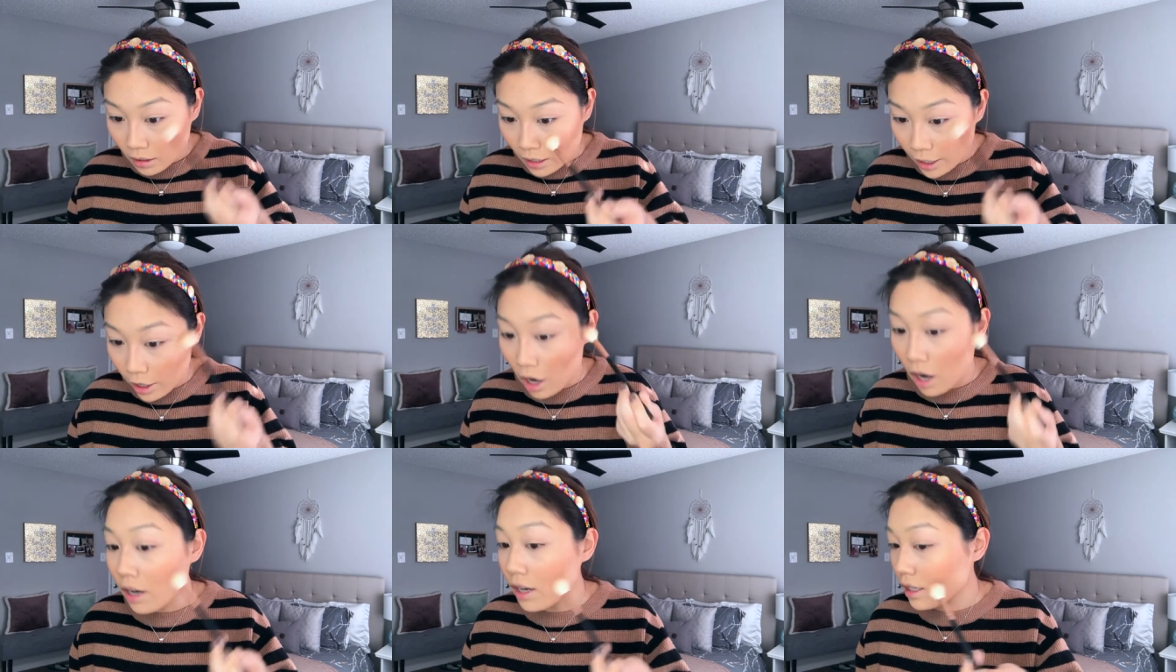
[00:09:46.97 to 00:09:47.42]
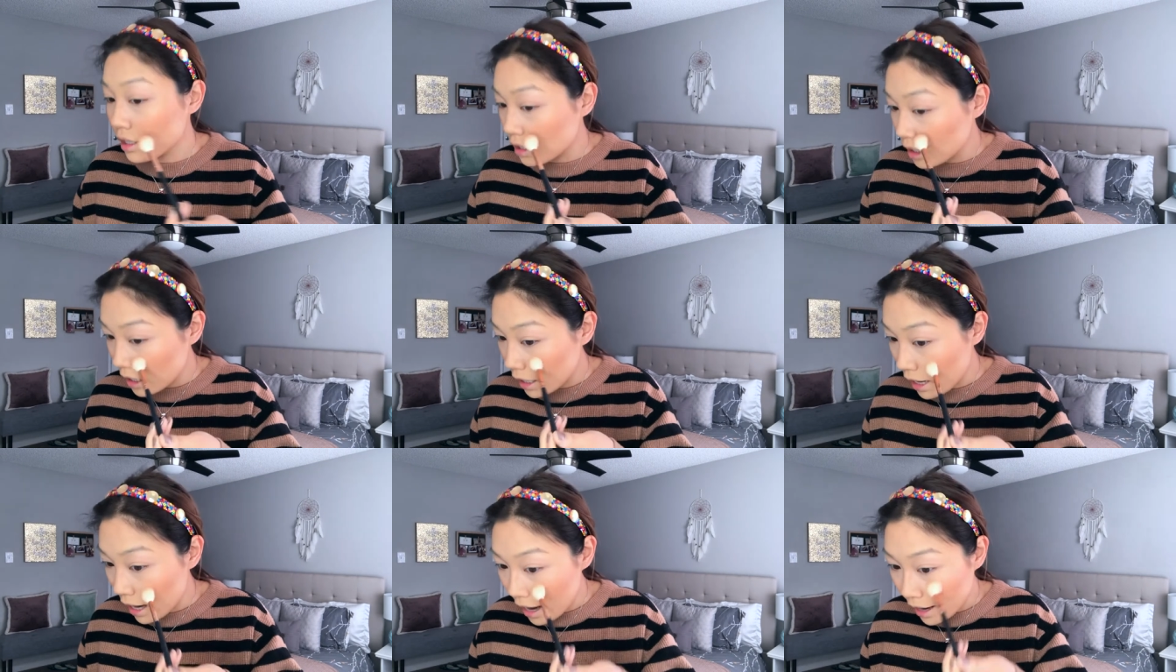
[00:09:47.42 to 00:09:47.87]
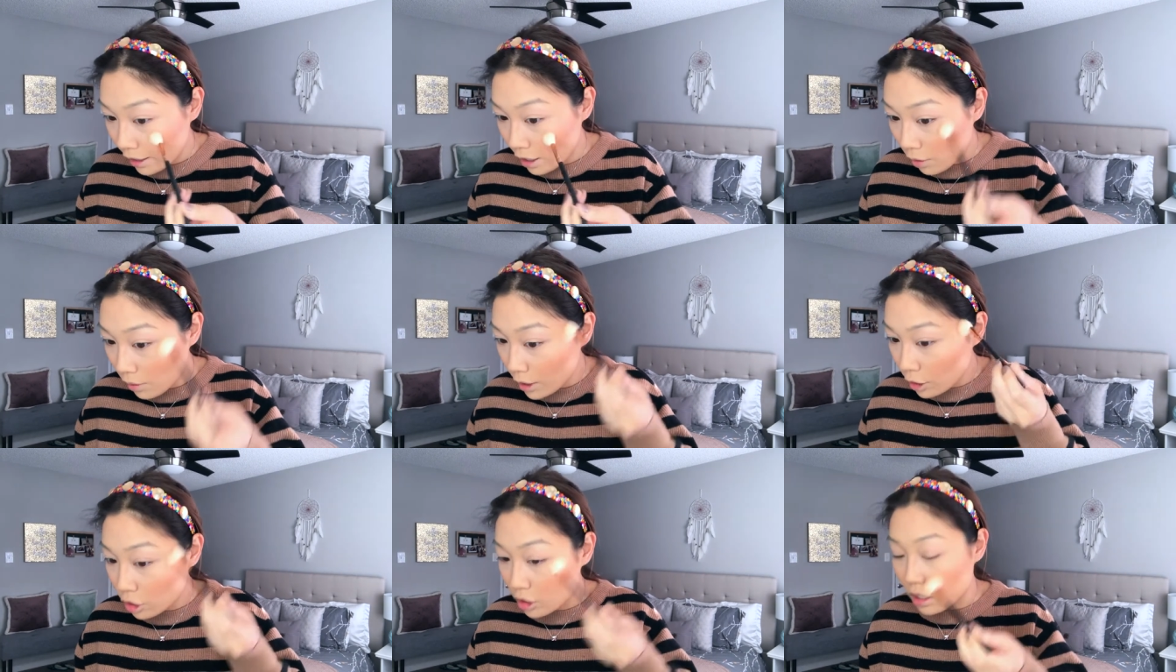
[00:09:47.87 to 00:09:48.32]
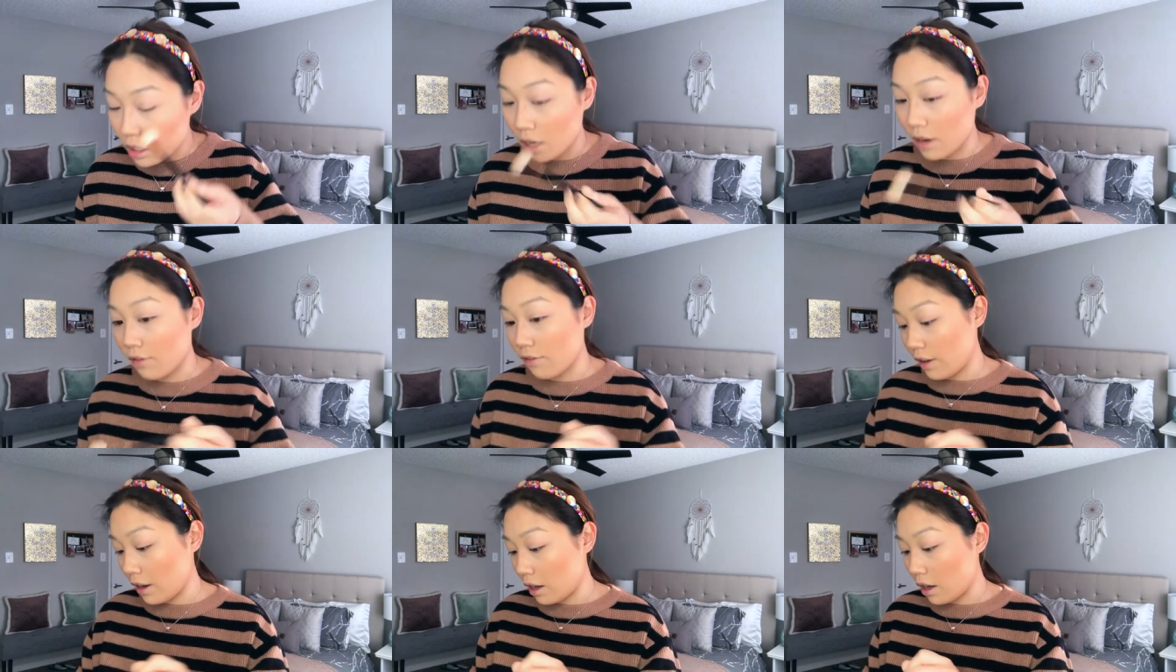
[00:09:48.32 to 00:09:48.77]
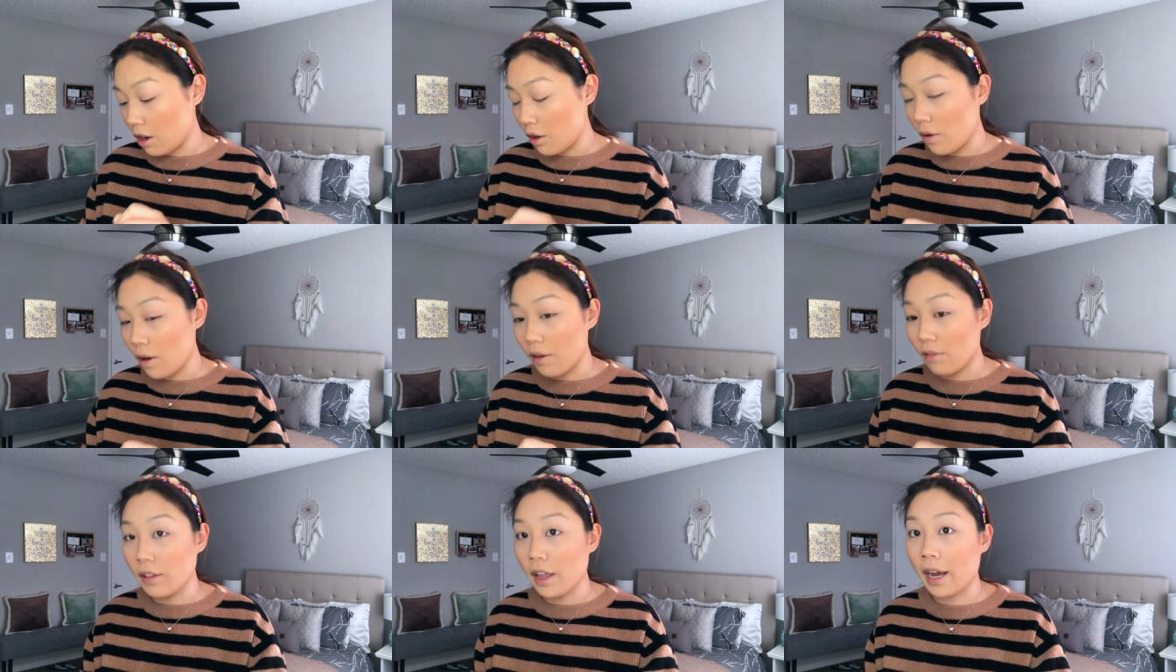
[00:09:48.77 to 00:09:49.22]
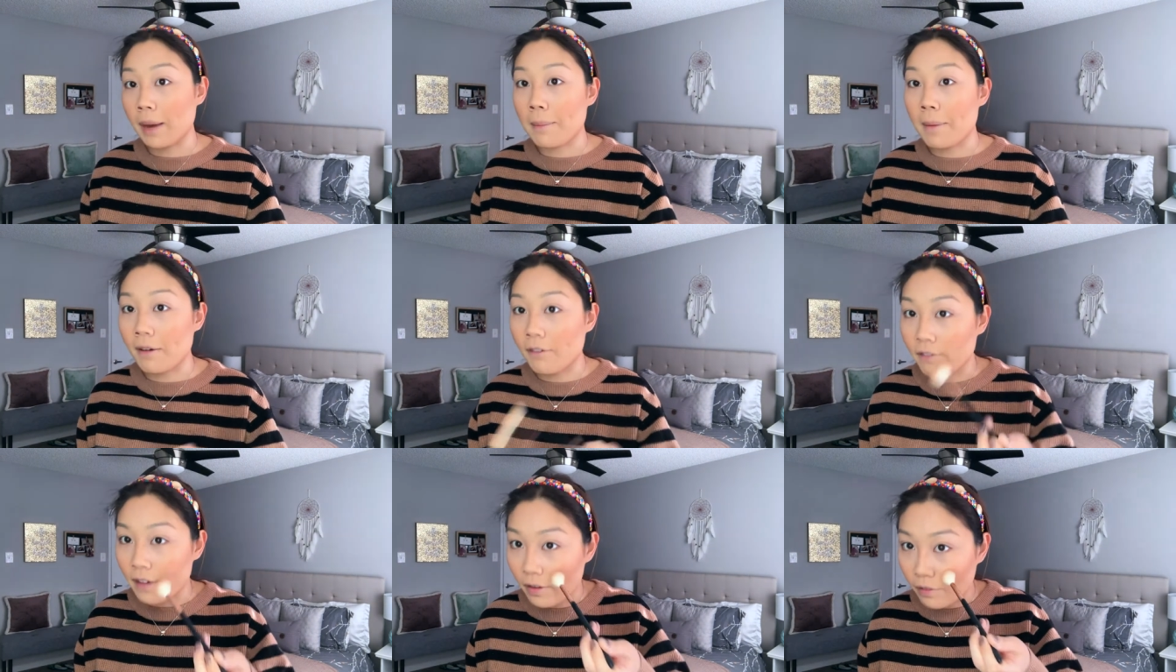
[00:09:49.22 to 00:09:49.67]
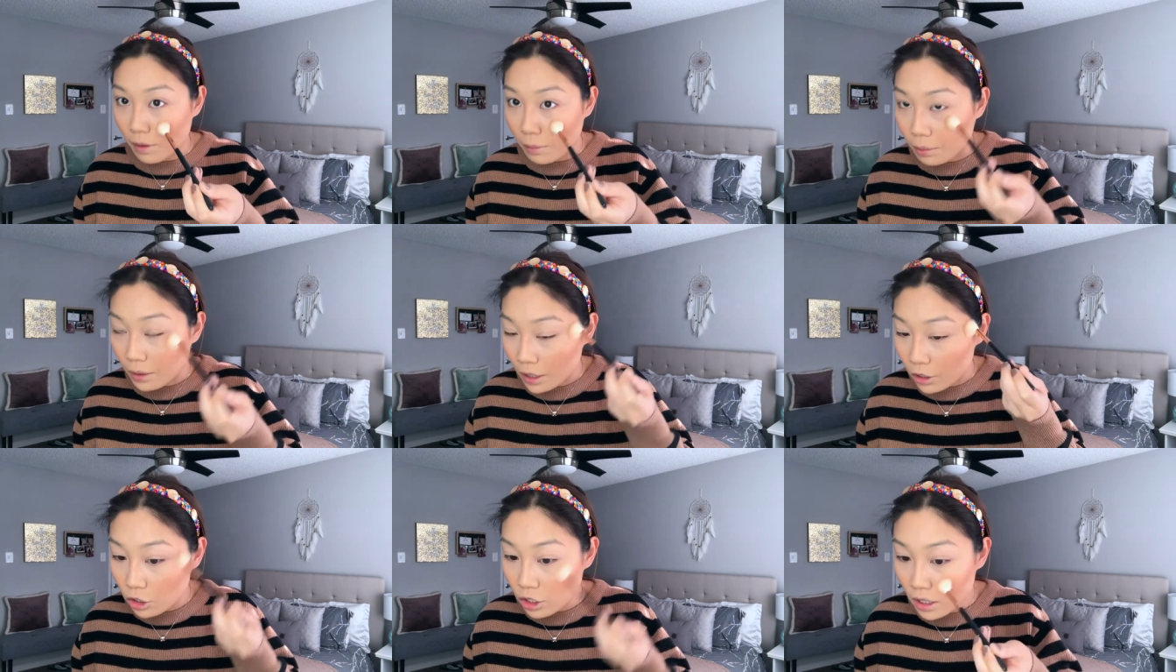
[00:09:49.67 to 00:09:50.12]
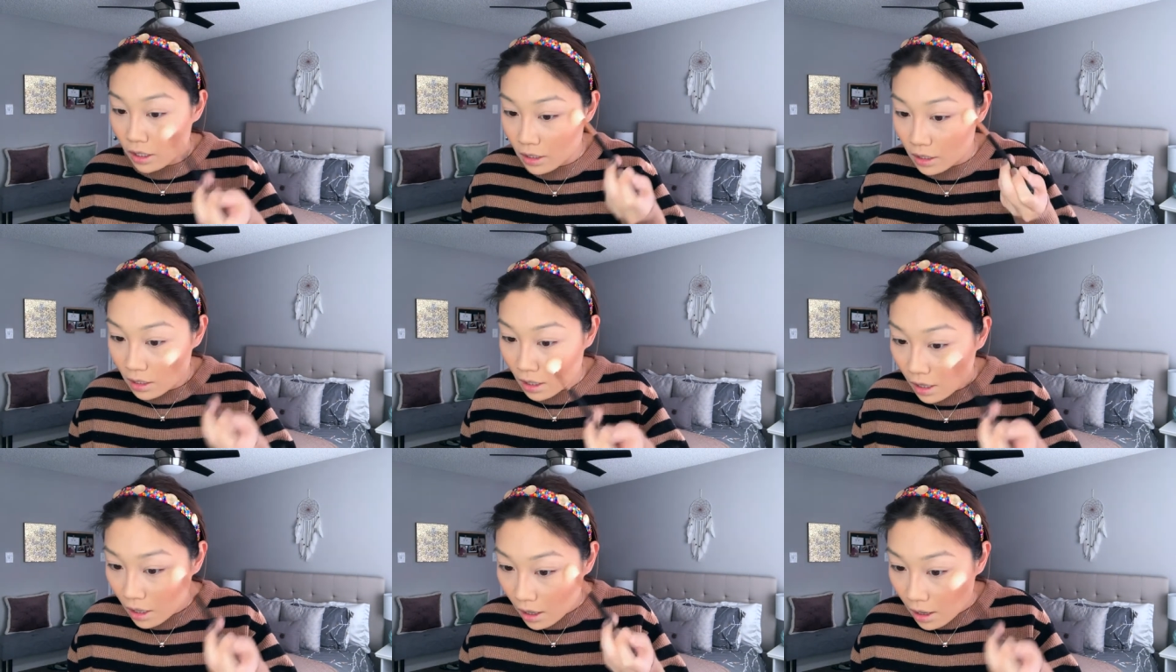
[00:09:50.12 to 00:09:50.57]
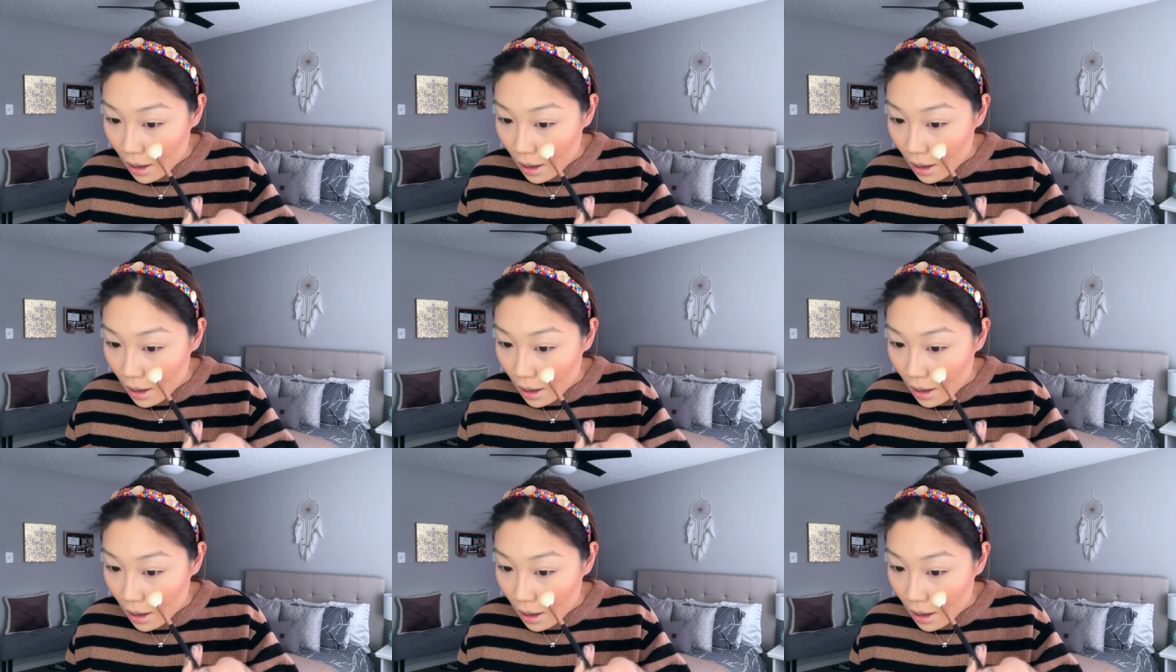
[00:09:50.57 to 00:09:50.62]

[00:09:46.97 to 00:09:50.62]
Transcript: Like honestly, I know I just did a video of like my favorite brushes,